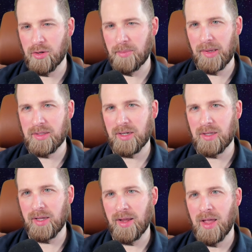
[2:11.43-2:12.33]
So
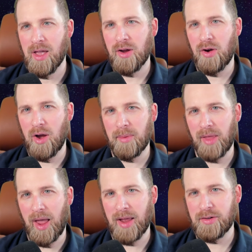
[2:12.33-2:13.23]
basically, you're able
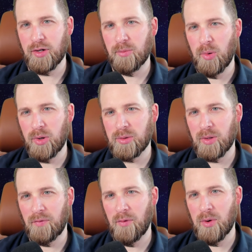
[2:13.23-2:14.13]
to add 2 points
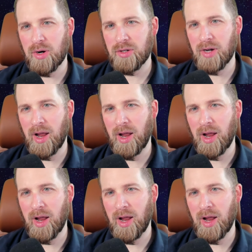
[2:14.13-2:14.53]
with Forge